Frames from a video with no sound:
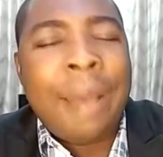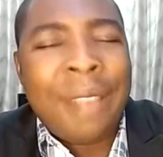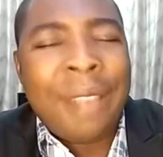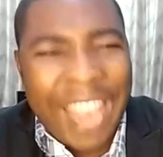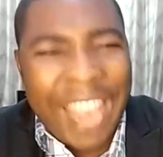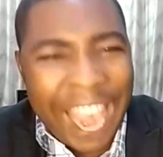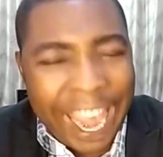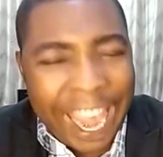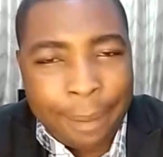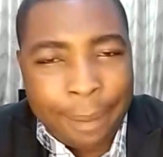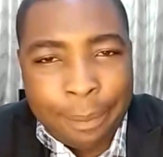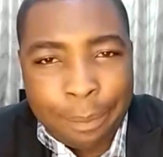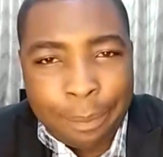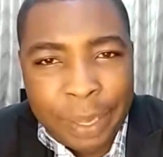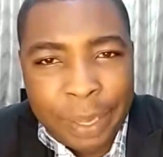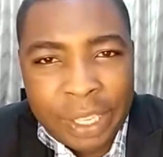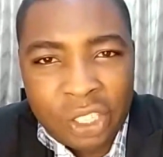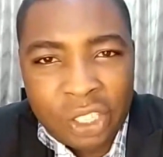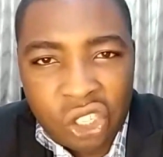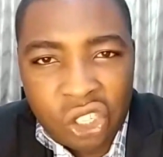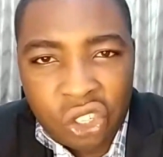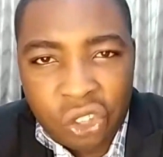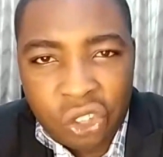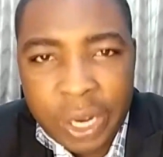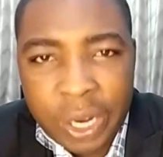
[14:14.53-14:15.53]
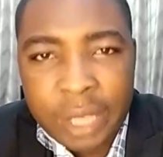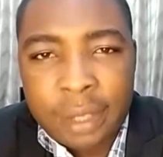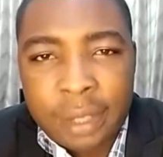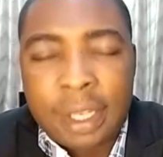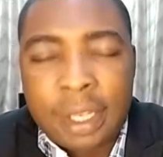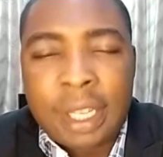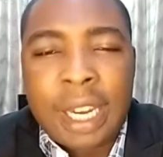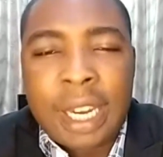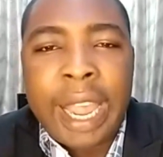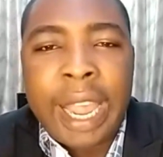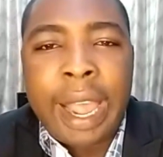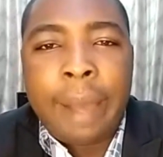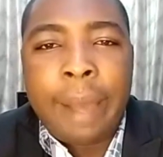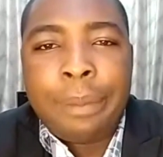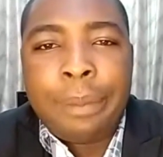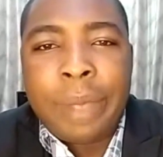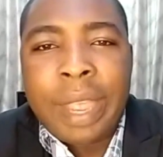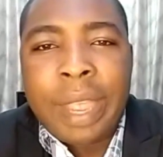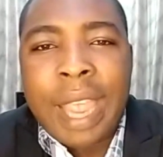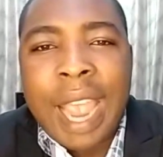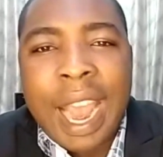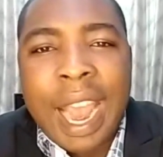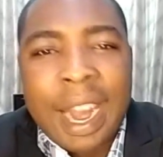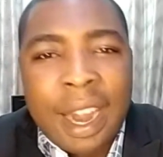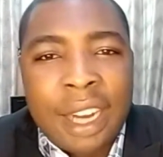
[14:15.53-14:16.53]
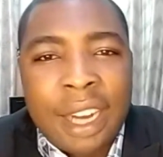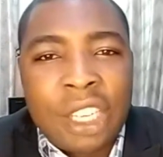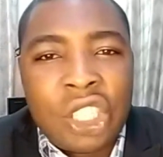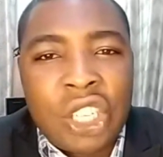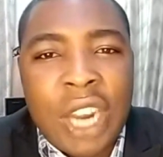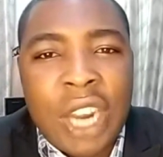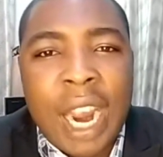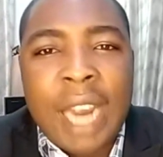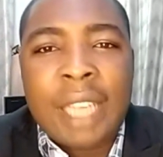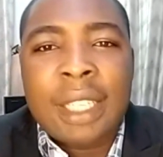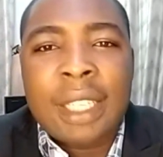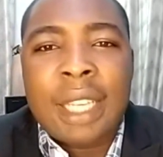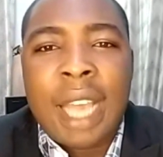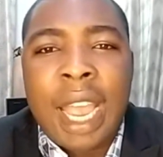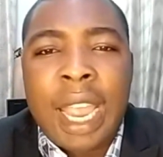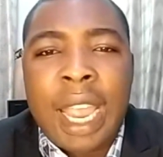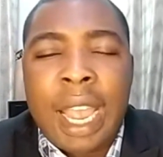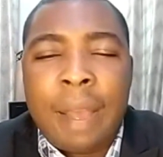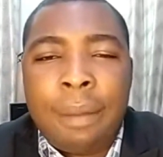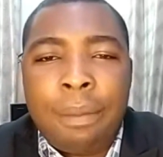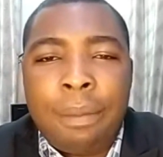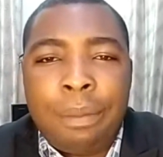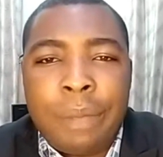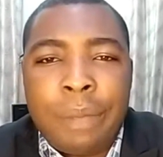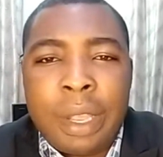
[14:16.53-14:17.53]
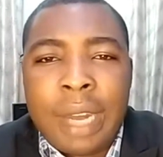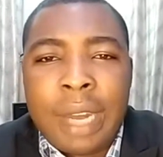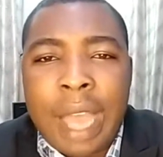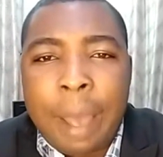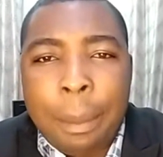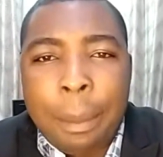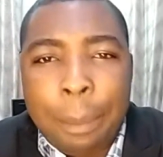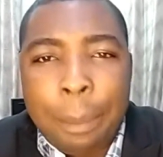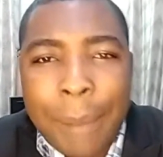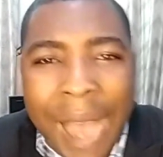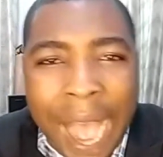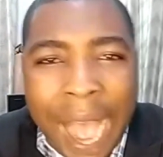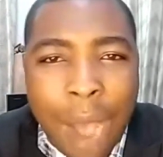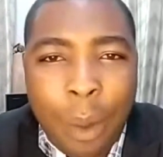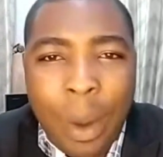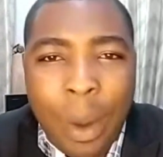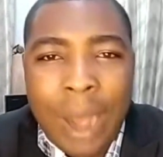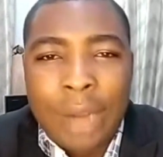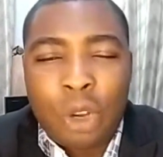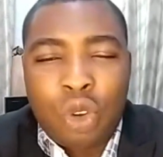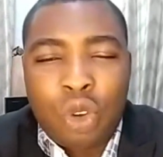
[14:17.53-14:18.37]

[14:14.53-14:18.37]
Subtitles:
am being strengthened, I am being energized, I am being empowered.